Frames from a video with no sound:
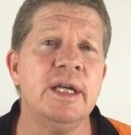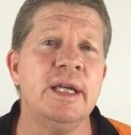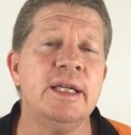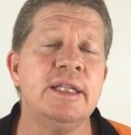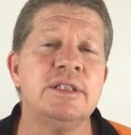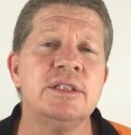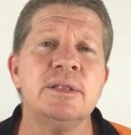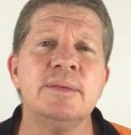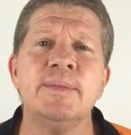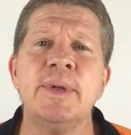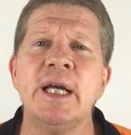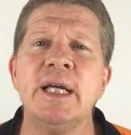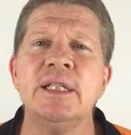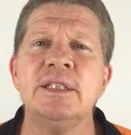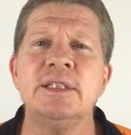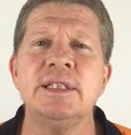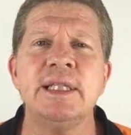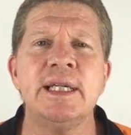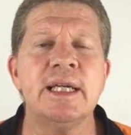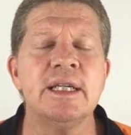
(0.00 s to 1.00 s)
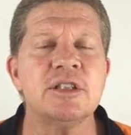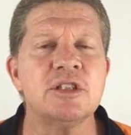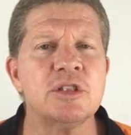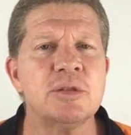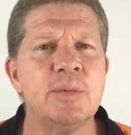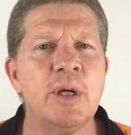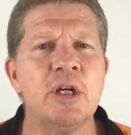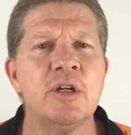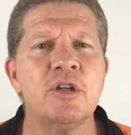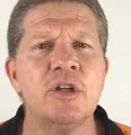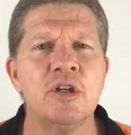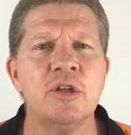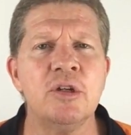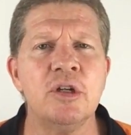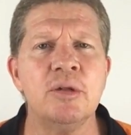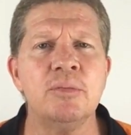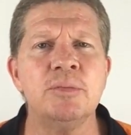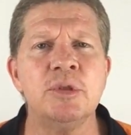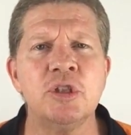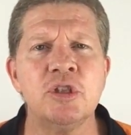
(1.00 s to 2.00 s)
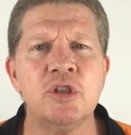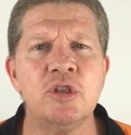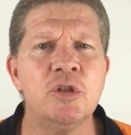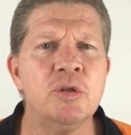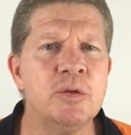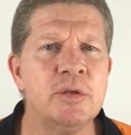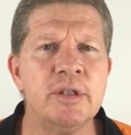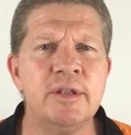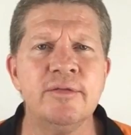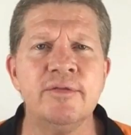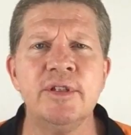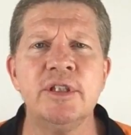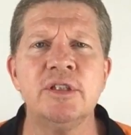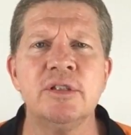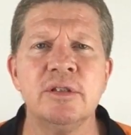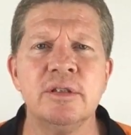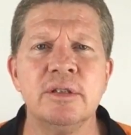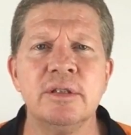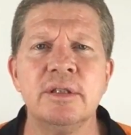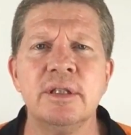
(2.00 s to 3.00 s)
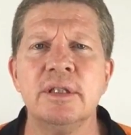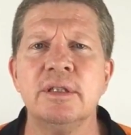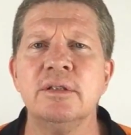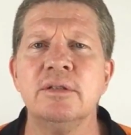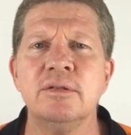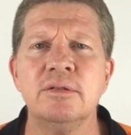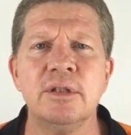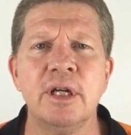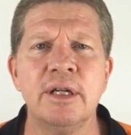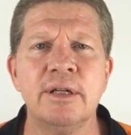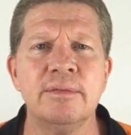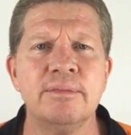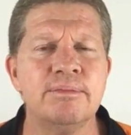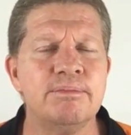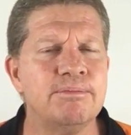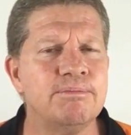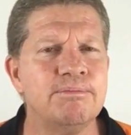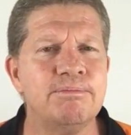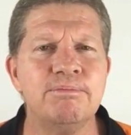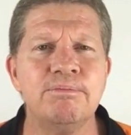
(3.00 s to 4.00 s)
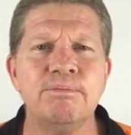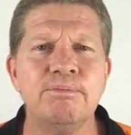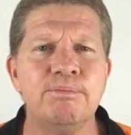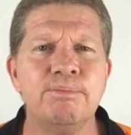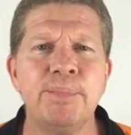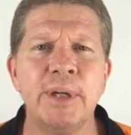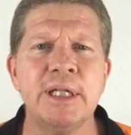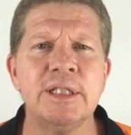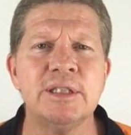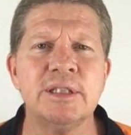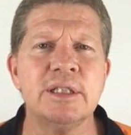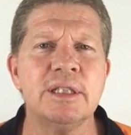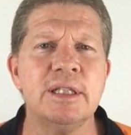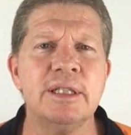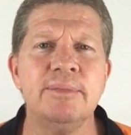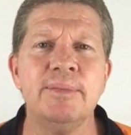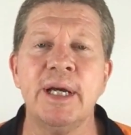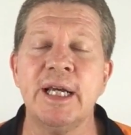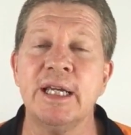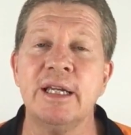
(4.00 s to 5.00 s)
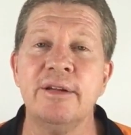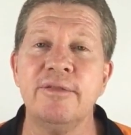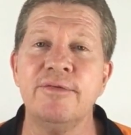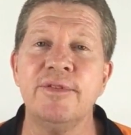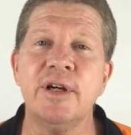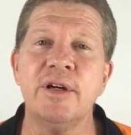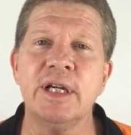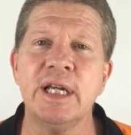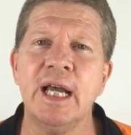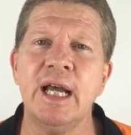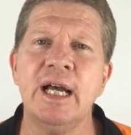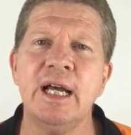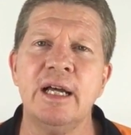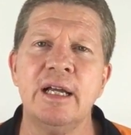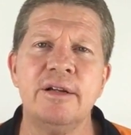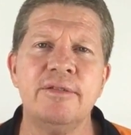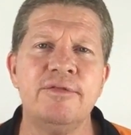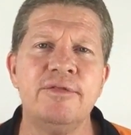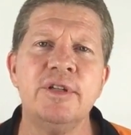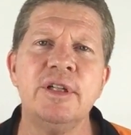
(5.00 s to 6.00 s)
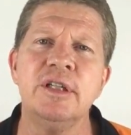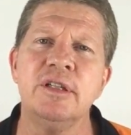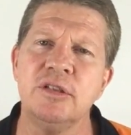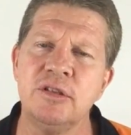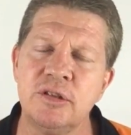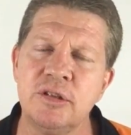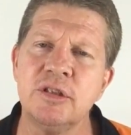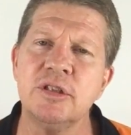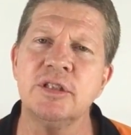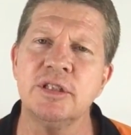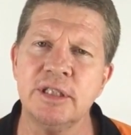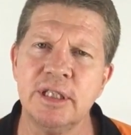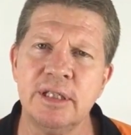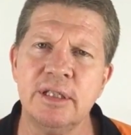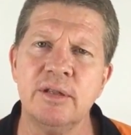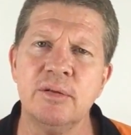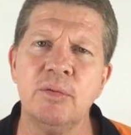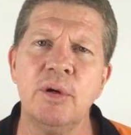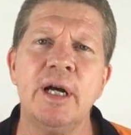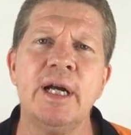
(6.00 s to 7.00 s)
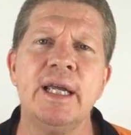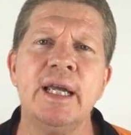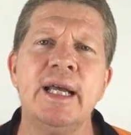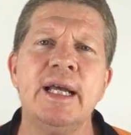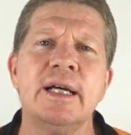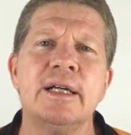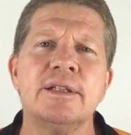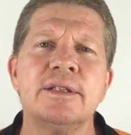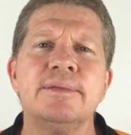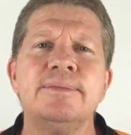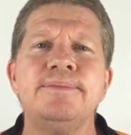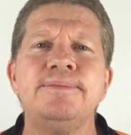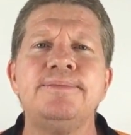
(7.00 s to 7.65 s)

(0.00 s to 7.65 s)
it's amazing how smoke can obscure your vision and basically make it very hard for you to see the way out.